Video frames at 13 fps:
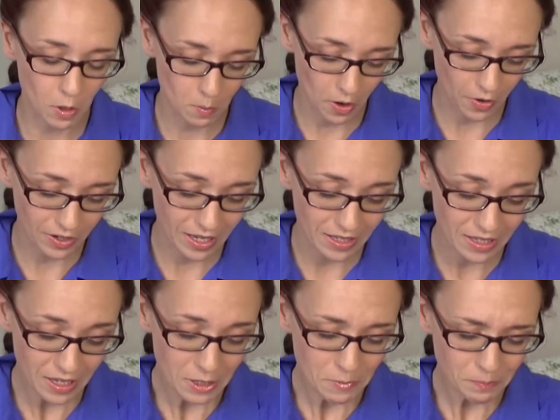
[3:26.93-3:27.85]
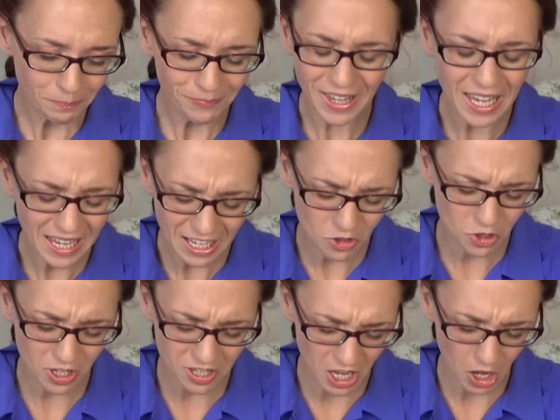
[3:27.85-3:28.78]
market. It's
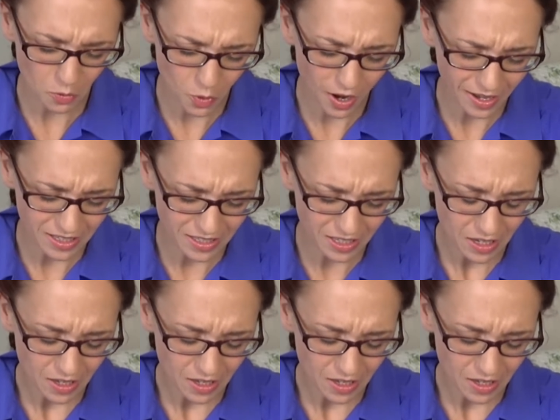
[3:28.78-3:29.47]
just not right."